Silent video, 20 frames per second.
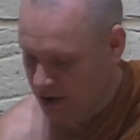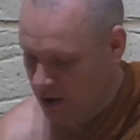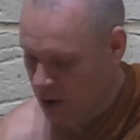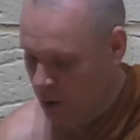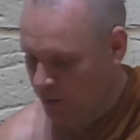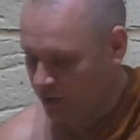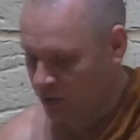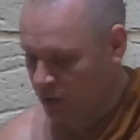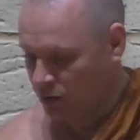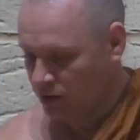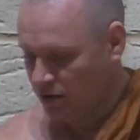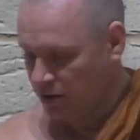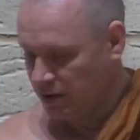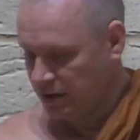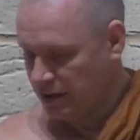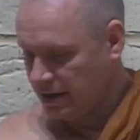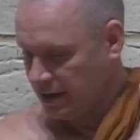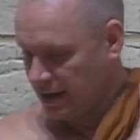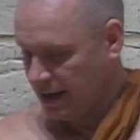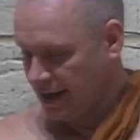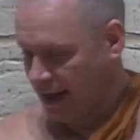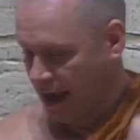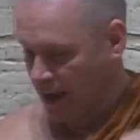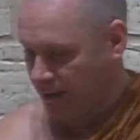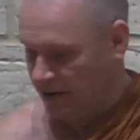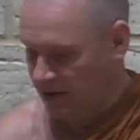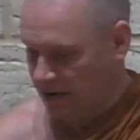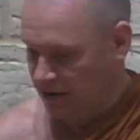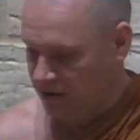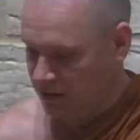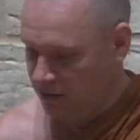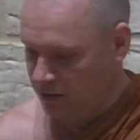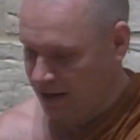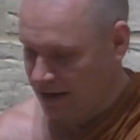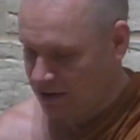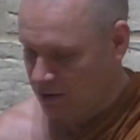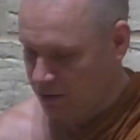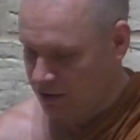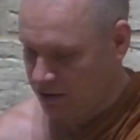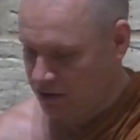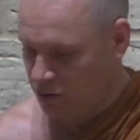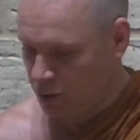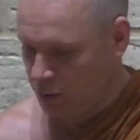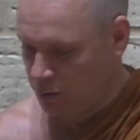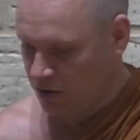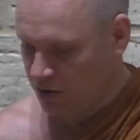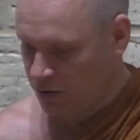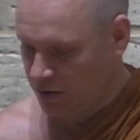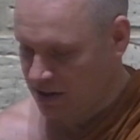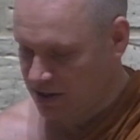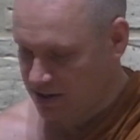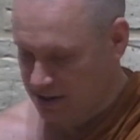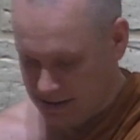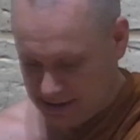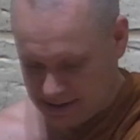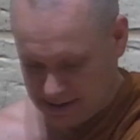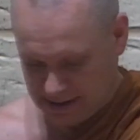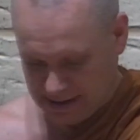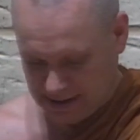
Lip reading: I hope you will allow me to do that on 2 more questions.